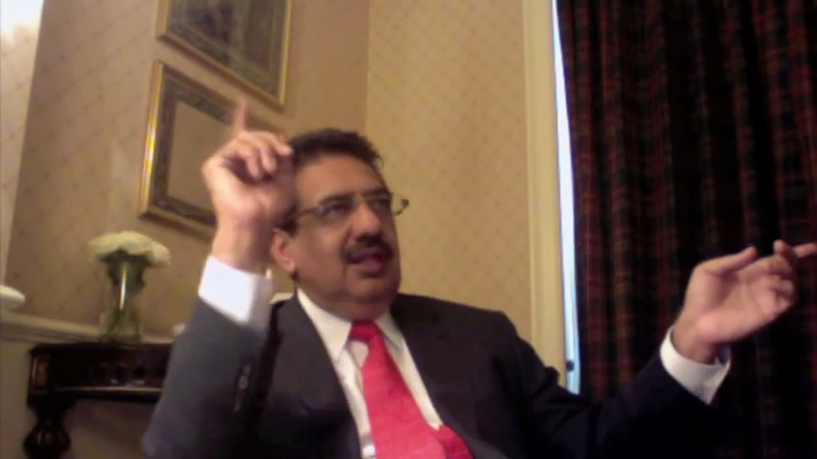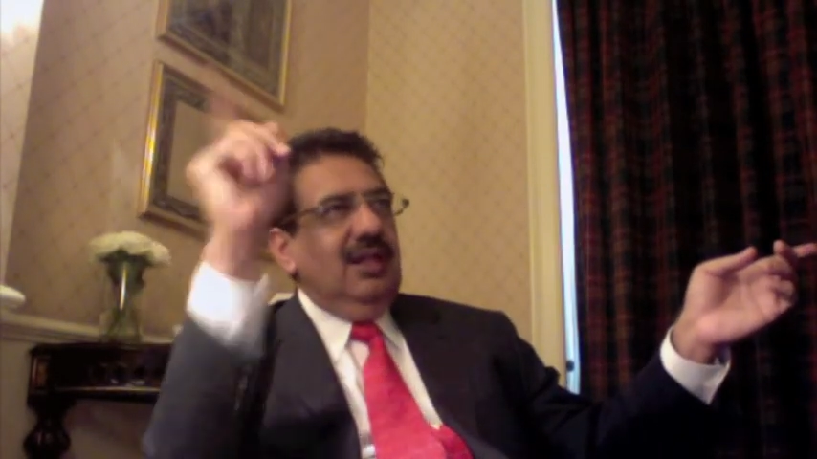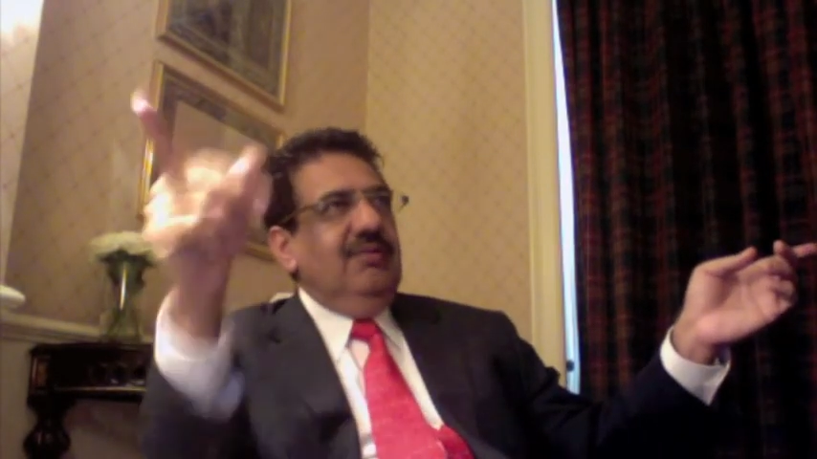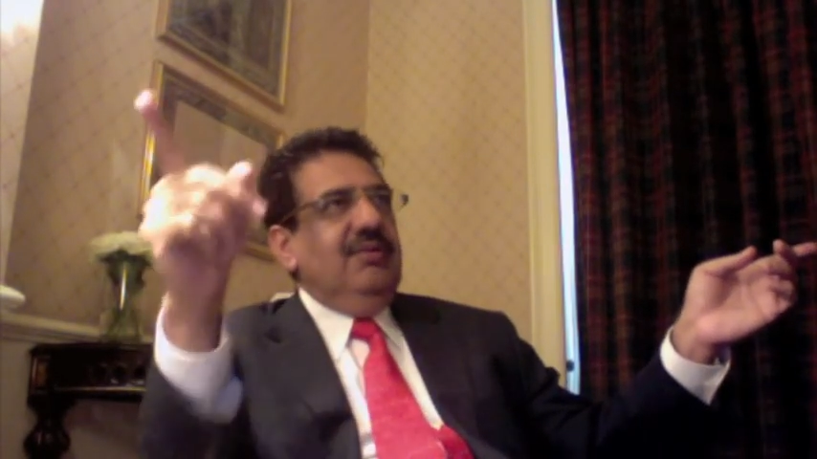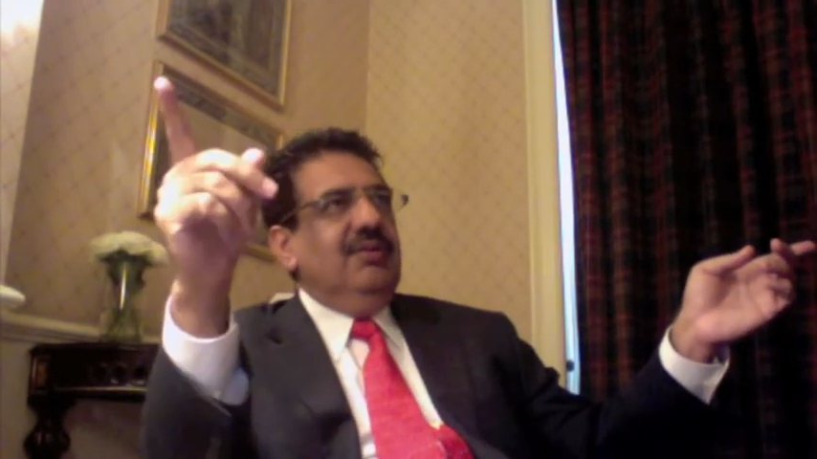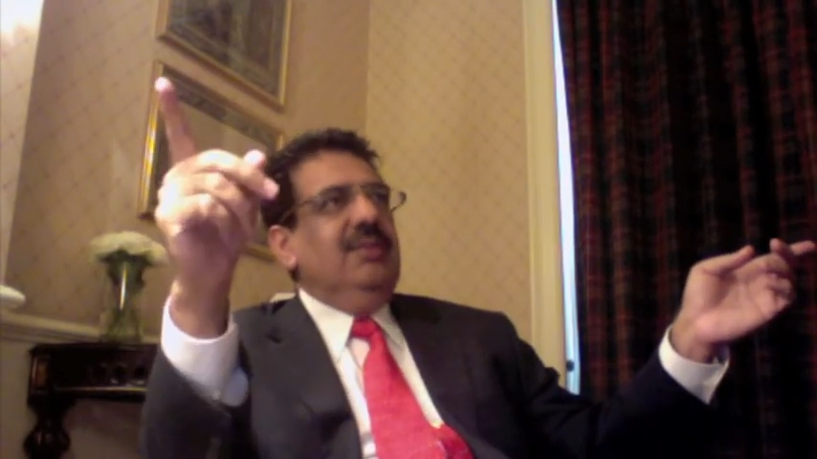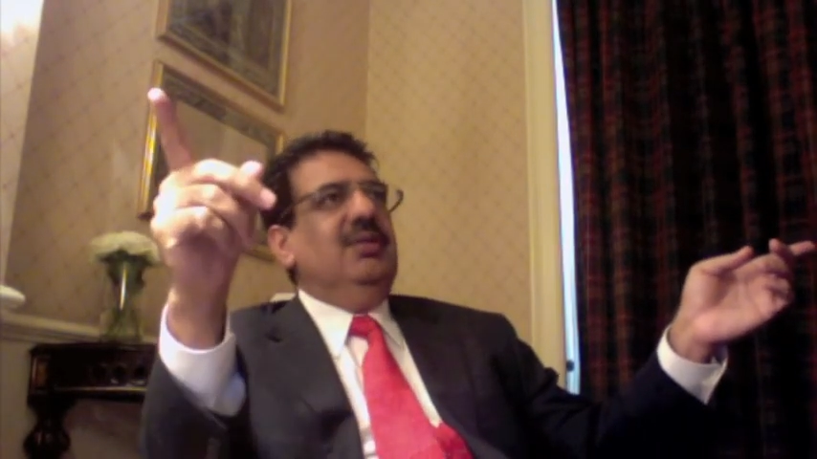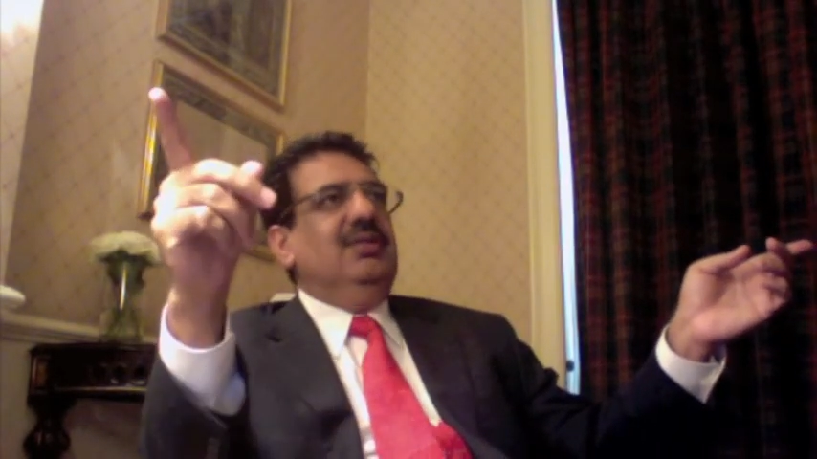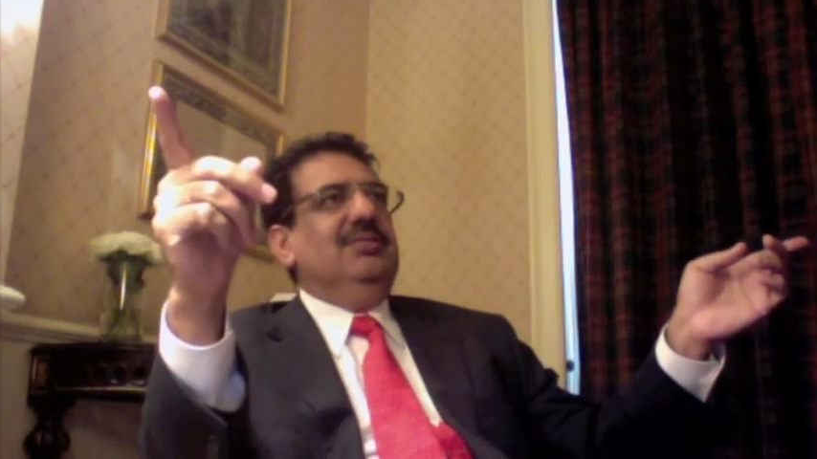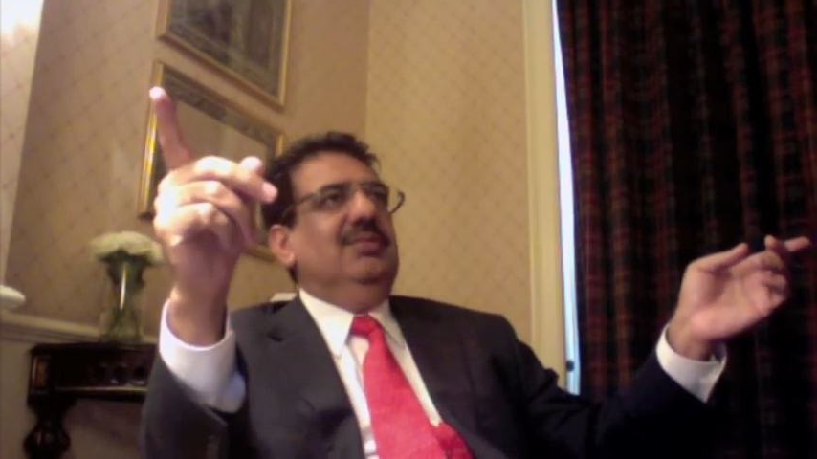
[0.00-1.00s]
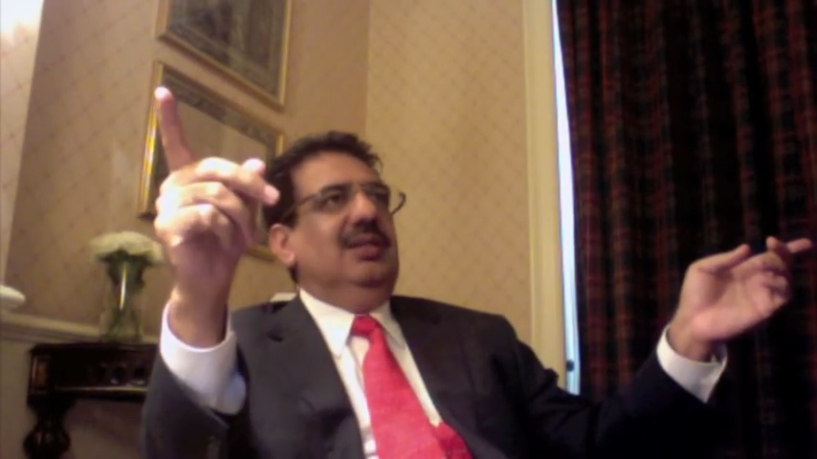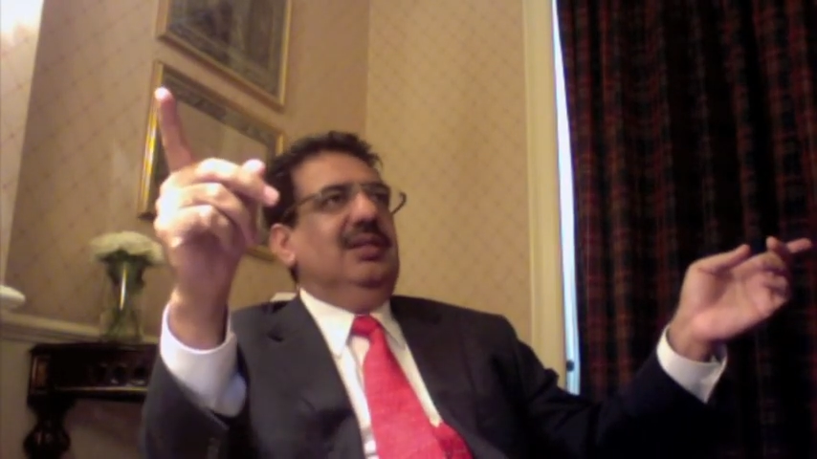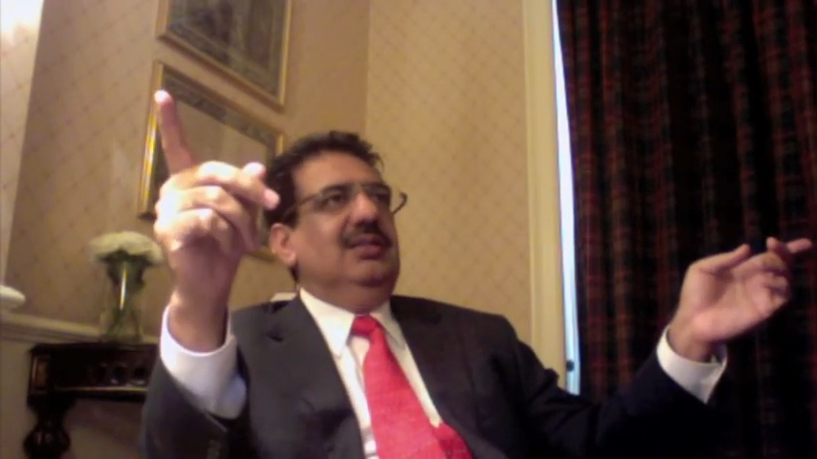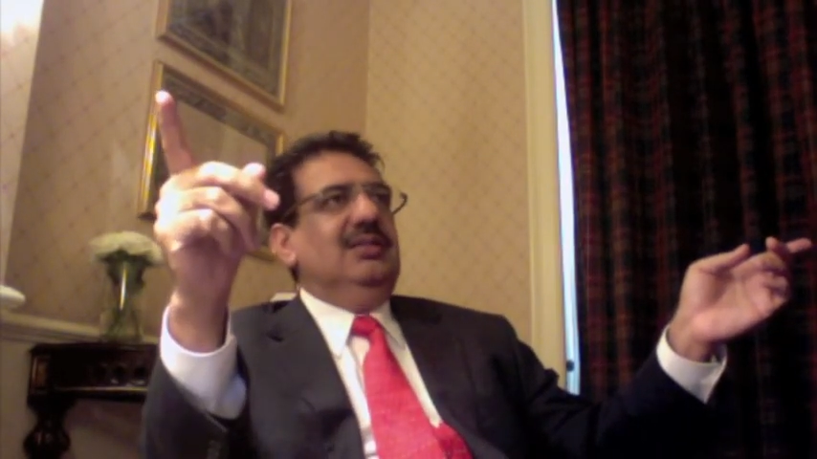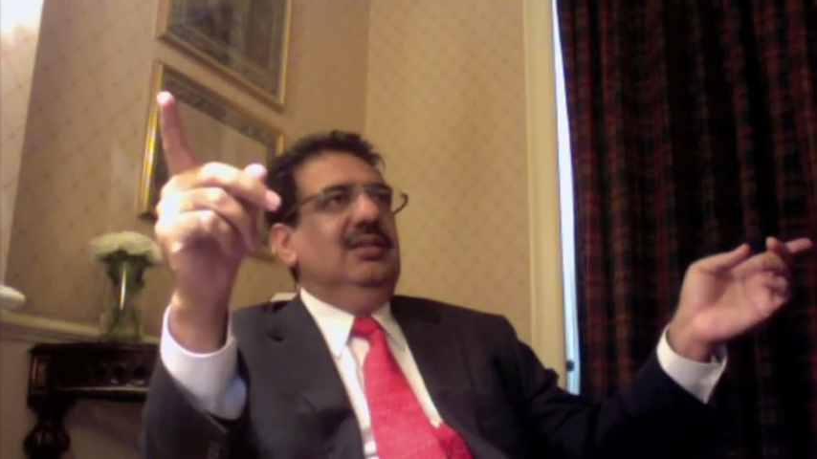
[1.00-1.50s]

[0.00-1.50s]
relevant for emerging markets,